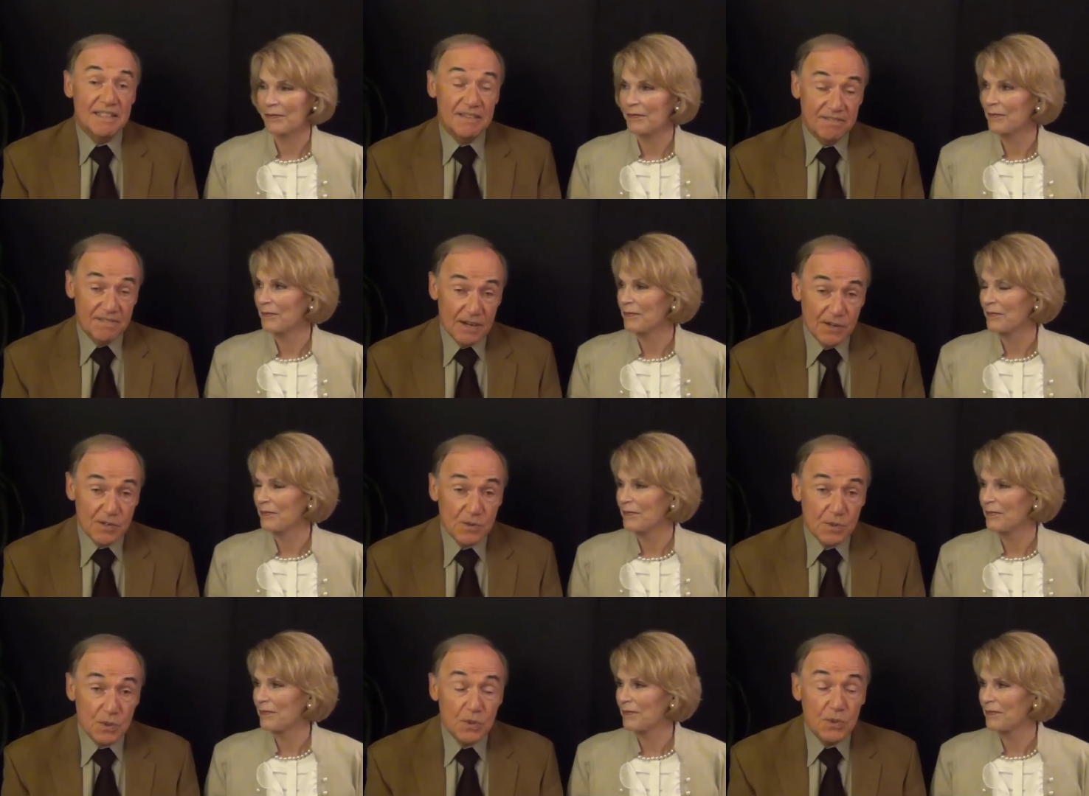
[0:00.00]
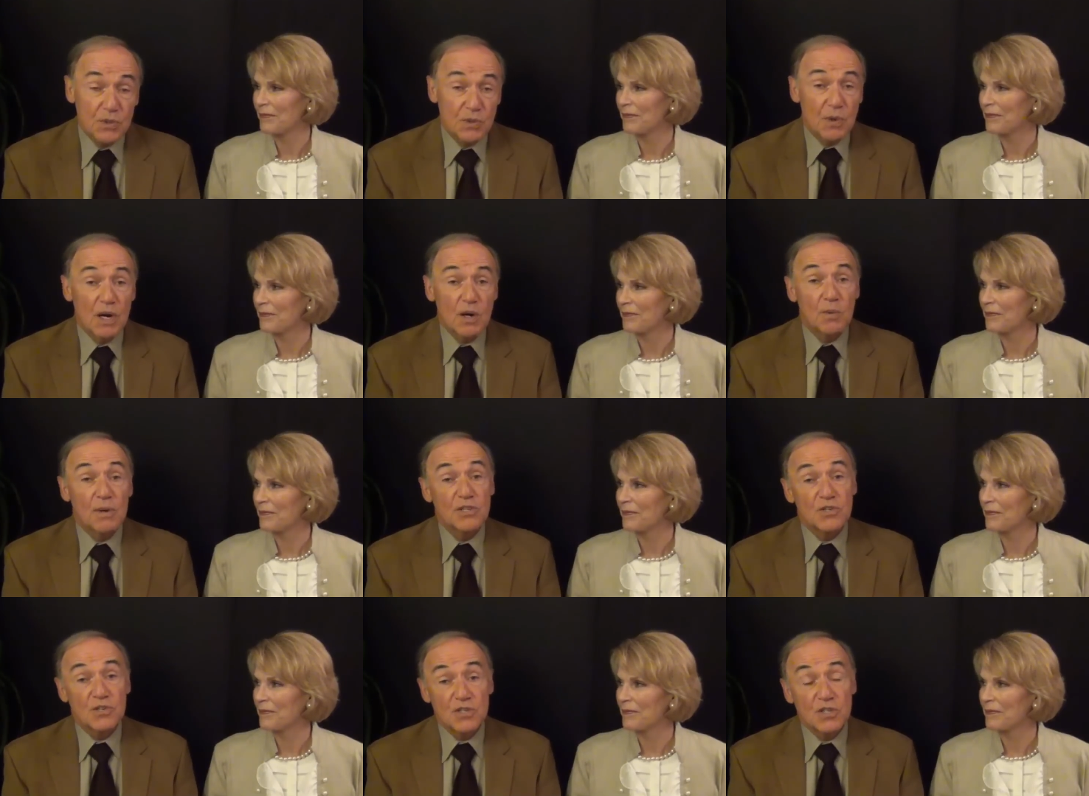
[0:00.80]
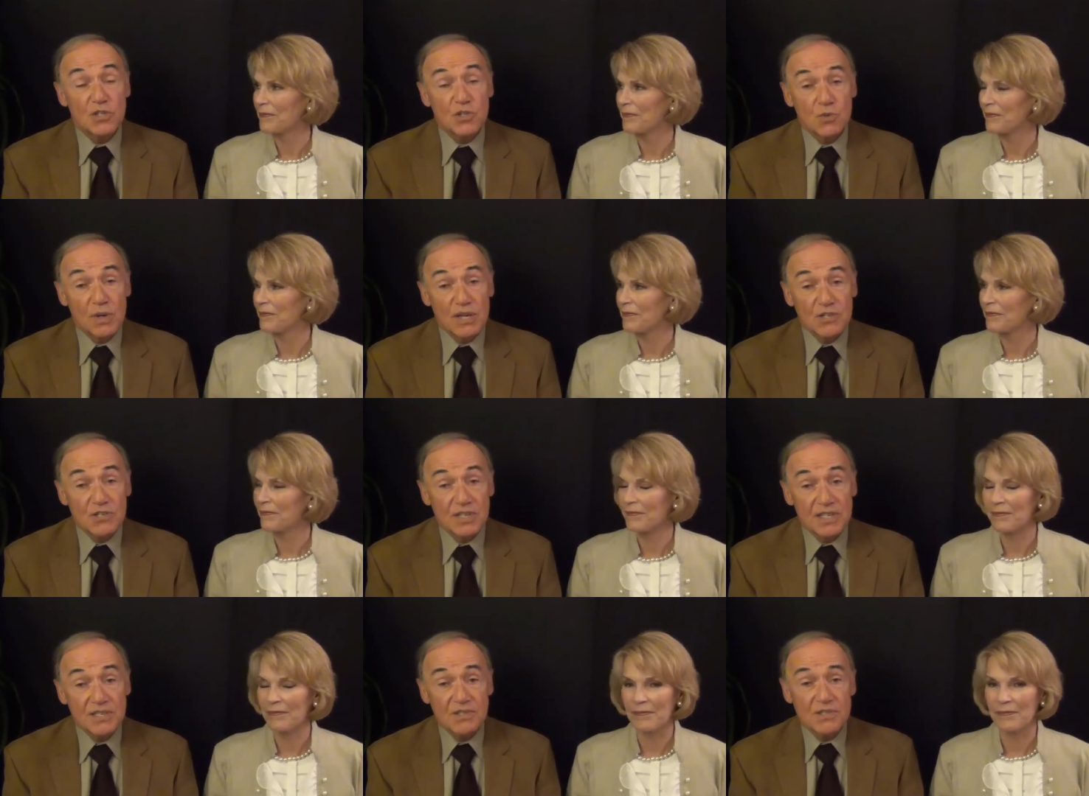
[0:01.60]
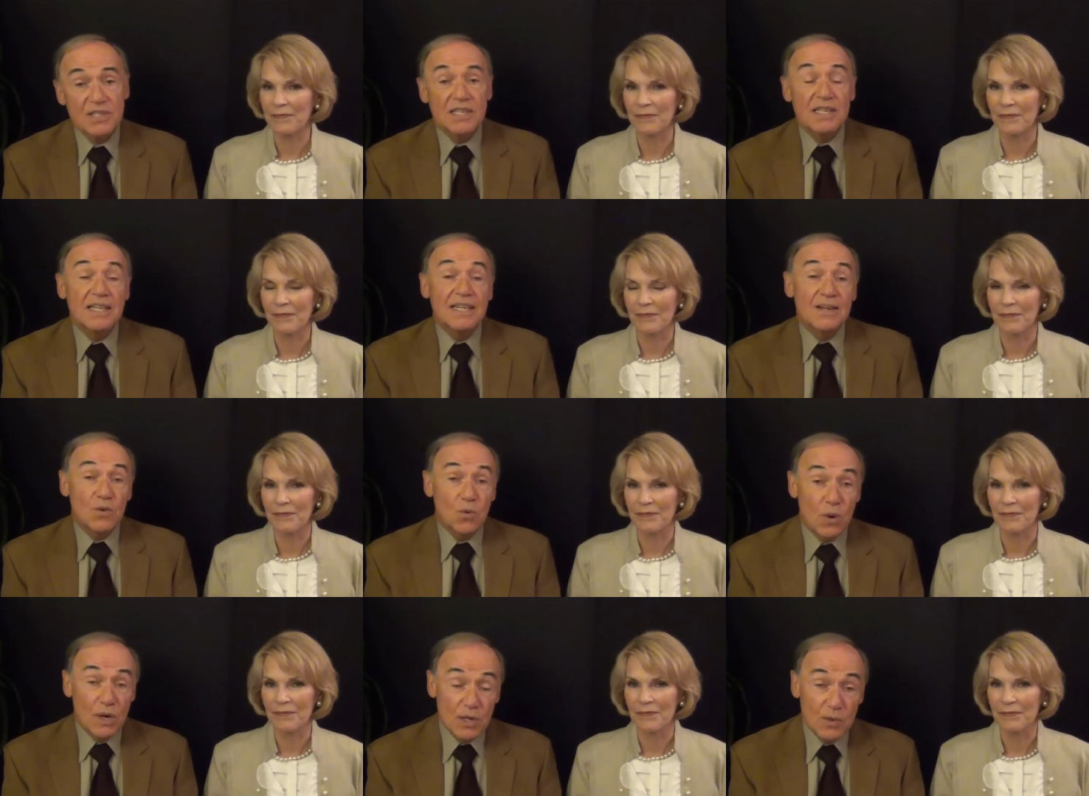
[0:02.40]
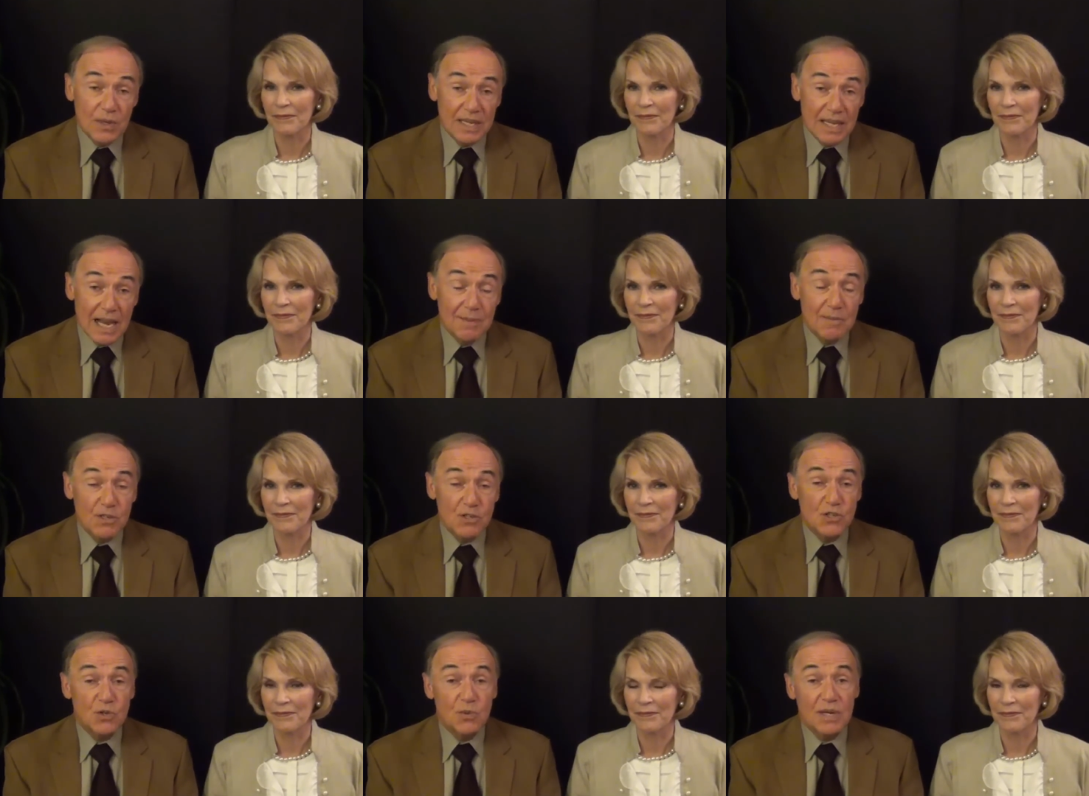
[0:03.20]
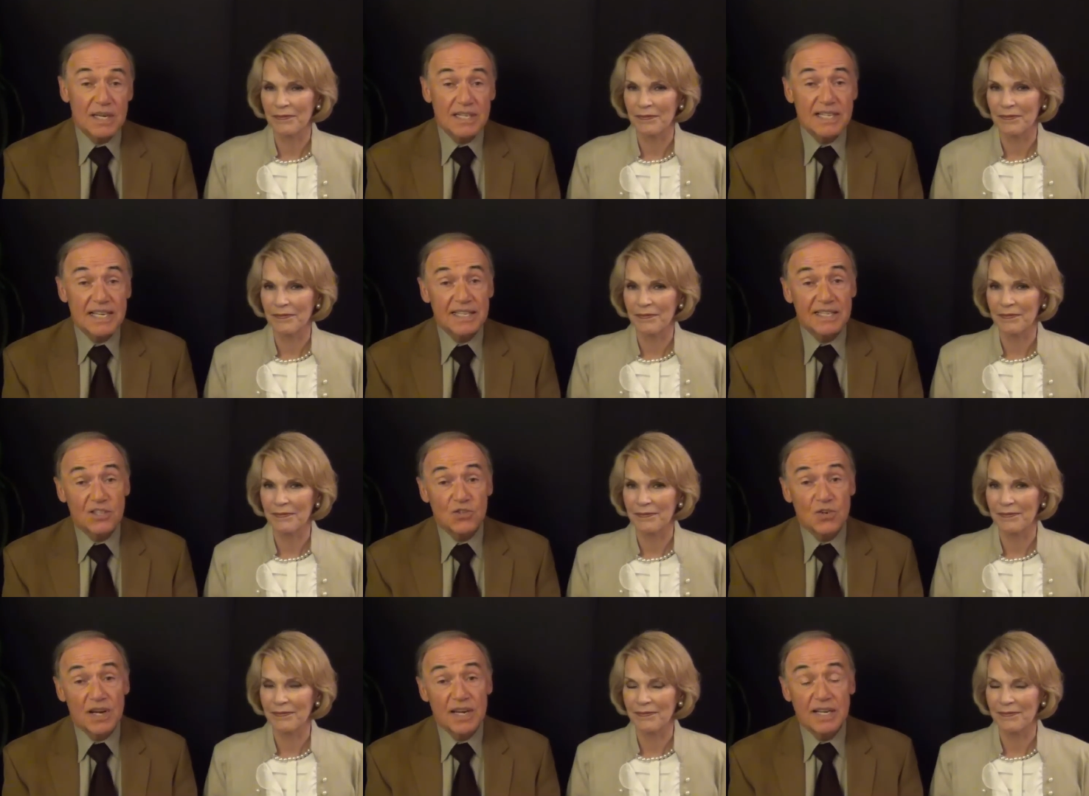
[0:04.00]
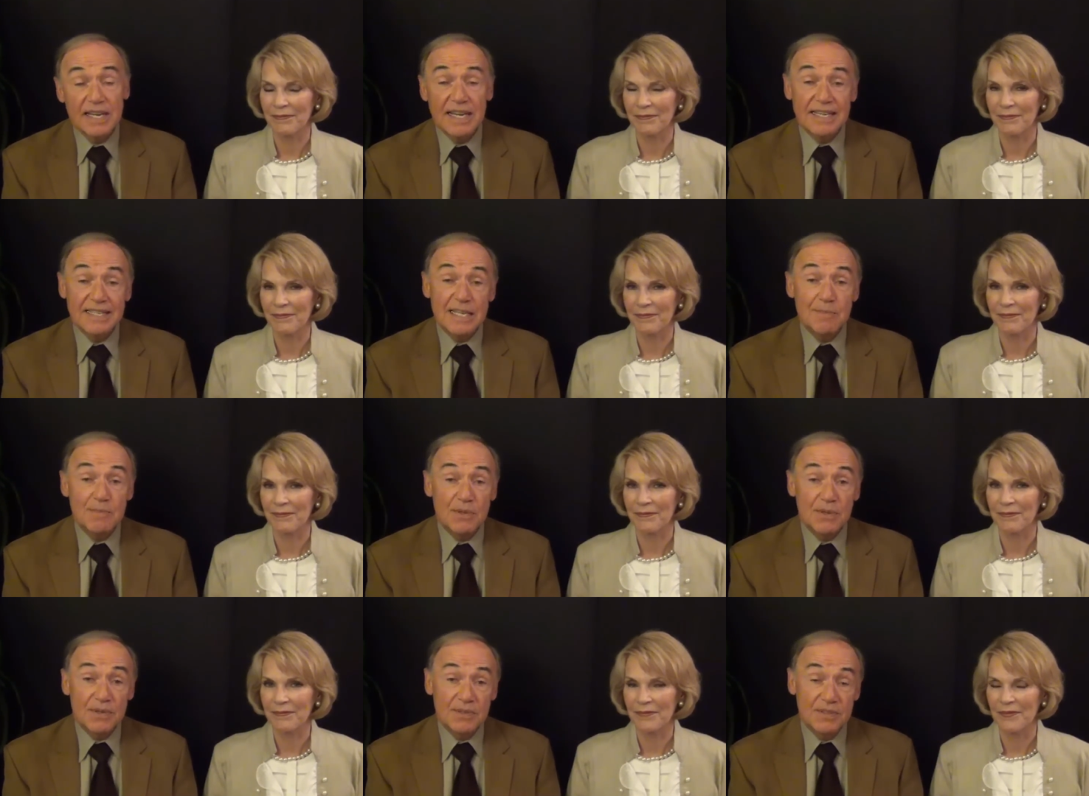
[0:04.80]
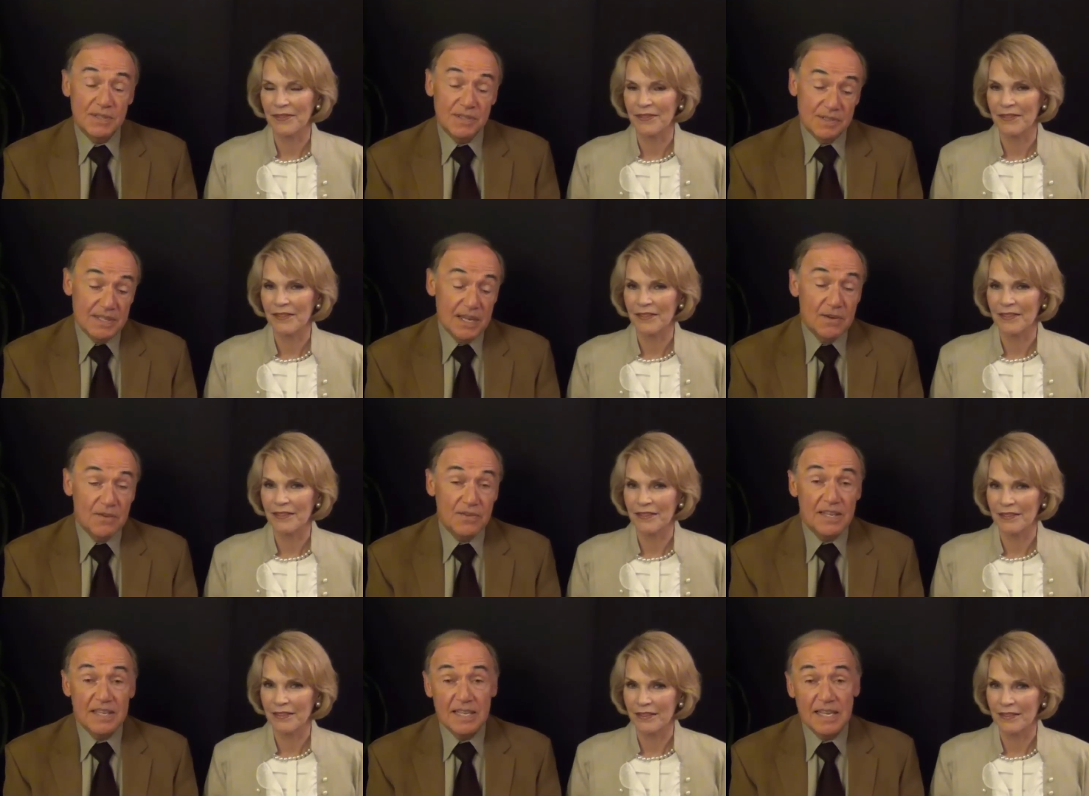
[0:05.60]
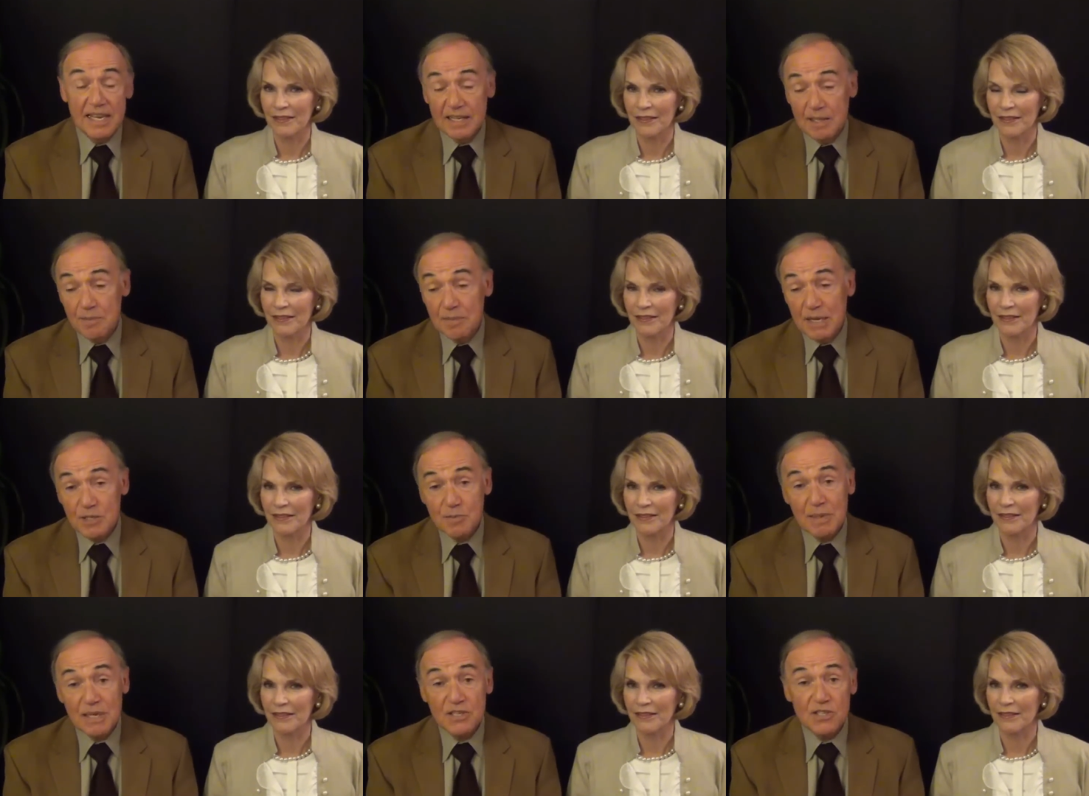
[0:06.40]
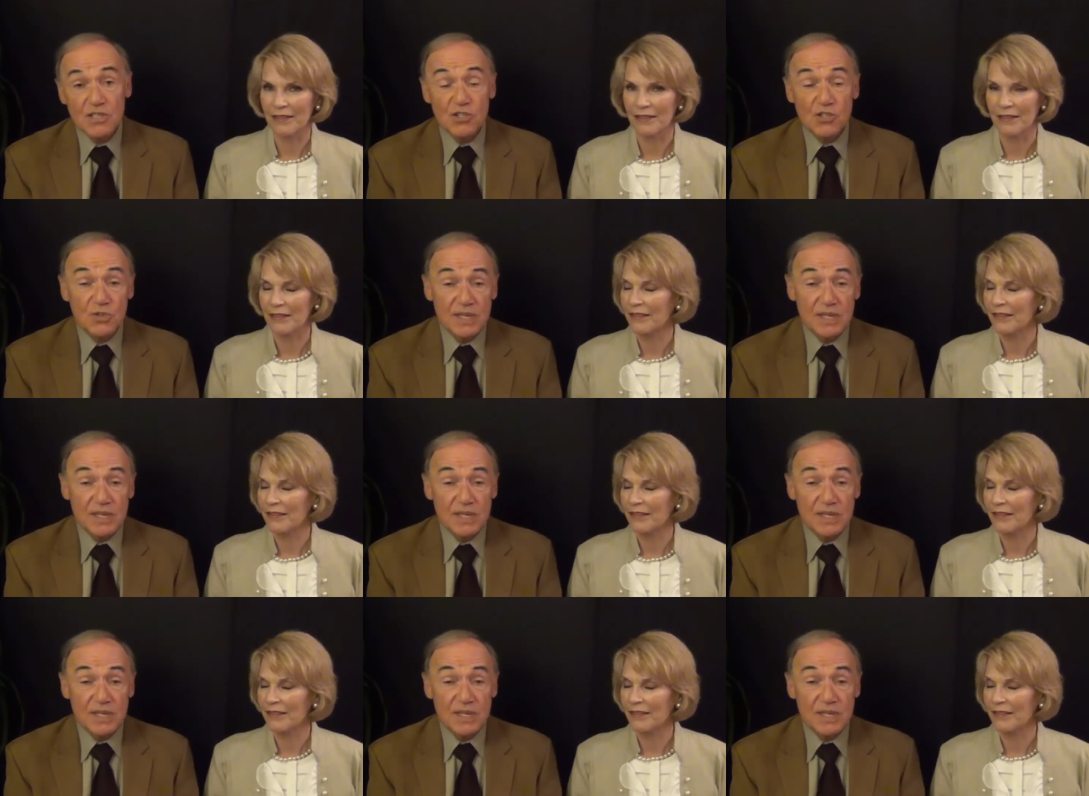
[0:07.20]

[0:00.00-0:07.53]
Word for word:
Speaker 1: It varies with who you are, what your situation is. What do you want? To, how much do you want to take to try and keep your your health at, at the best place that